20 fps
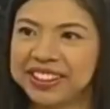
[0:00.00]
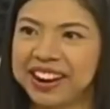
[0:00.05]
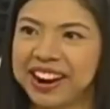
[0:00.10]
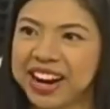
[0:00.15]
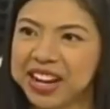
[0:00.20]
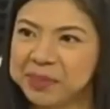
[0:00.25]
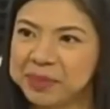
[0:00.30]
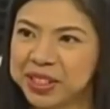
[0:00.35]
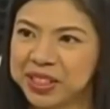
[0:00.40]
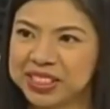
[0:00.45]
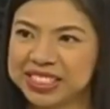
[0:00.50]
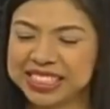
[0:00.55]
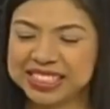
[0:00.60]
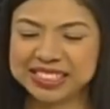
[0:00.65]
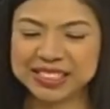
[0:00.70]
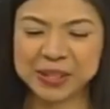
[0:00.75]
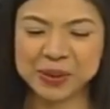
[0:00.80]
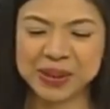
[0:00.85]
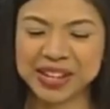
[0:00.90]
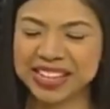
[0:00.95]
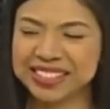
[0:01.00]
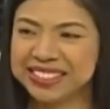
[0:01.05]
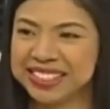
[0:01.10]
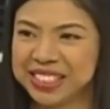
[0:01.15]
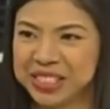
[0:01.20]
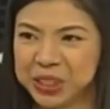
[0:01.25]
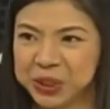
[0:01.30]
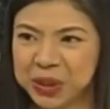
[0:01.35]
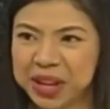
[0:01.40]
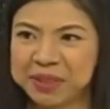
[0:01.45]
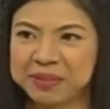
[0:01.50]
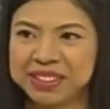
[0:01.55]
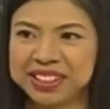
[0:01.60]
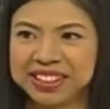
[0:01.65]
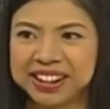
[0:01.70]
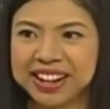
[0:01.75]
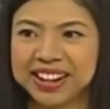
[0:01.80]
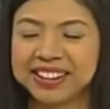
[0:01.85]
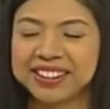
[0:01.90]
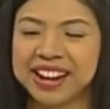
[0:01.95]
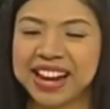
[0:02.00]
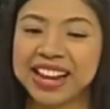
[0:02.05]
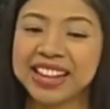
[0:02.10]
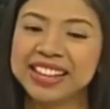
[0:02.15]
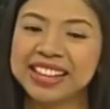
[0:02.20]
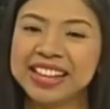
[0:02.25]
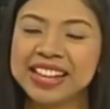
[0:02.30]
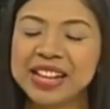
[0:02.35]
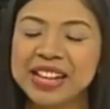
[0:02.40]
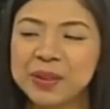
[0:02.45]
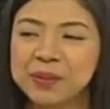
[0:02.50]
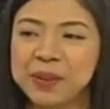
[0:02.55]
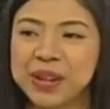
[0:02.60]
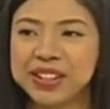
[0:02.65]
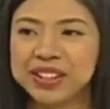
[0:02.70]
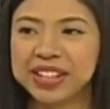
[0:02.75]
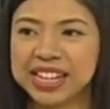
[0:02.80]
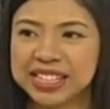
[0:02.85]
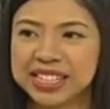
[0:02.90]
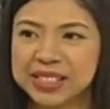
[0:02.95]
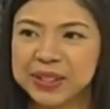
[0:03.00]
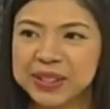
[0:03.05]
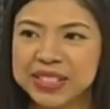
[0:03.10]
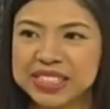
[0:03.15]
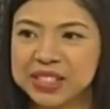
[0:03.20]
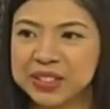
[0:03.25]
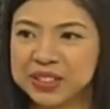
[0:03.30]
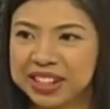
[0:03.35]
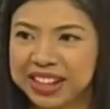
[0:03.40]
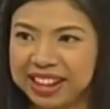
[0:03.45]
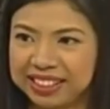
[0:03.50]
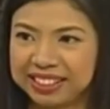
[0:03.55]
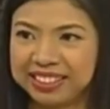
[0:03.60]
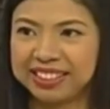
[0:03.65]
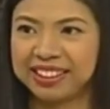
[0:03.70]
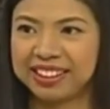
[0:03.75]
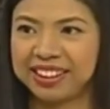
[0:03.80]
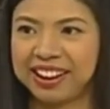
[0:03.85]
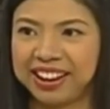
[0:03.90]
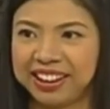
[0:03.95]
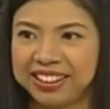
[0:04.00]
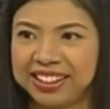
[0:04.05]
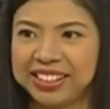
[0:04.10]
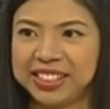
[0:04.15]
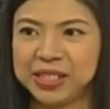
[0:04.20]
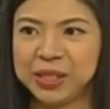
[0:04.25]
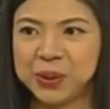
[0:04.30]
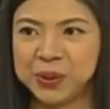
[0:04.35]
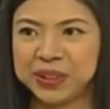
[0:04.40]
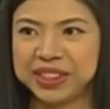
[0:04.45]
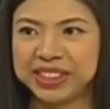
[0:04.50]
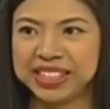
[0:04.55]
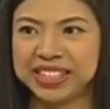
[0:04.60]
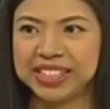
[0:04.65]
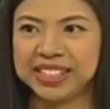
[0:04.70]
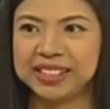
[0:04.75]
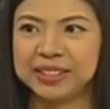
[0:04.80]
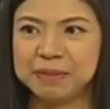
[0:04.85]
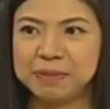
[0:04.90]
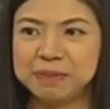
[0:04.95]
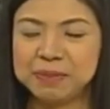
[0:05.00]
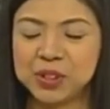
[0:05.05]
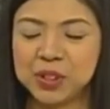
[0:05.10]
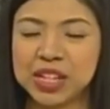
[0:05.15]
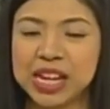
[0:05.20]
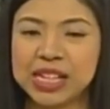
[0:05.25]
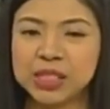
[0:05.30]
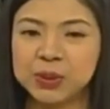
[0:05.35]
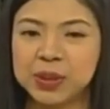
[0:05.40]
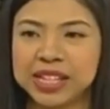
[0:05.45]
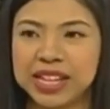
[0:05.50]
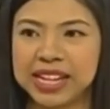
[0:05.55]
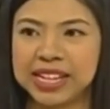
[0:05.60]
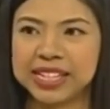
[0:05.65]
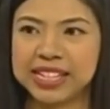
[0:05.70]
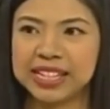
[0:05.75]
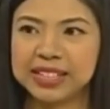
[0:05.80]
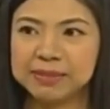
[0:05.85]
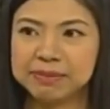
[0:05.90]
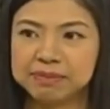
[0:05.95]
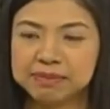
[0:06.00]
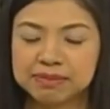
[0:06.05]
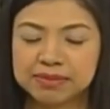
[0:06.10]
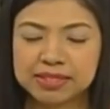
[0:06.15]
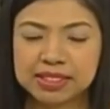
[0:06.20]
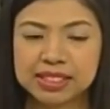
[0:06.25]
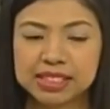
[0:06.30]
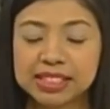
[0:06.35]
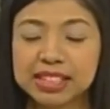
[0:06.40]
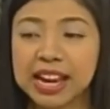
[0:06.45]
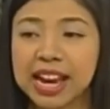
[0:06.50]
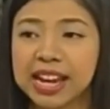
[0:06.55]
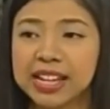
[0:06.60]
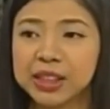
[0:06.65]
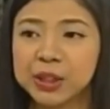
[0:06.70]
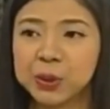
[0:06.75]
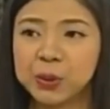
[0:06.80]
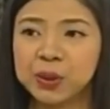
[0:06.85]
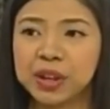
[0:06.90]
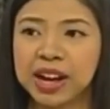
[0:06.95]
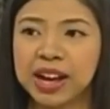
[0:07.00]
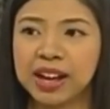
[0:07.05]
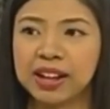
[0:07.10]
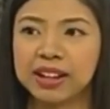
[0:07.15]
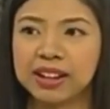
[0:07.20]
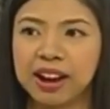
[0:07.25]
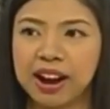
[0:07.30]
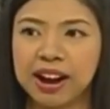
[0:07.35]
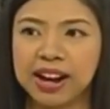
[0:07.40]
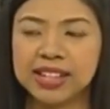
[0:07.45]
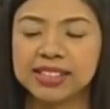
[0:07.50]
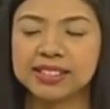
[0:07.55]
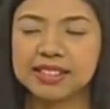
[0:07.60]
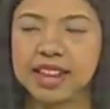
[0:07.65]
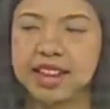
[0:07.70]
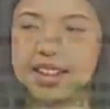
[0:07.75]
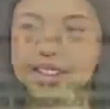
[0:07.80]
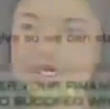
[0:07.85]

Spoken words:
card, because it's so easy to swipe the card, right? What you can do is to cut the card that you don't need. So that's what I did. I had 2 cards. I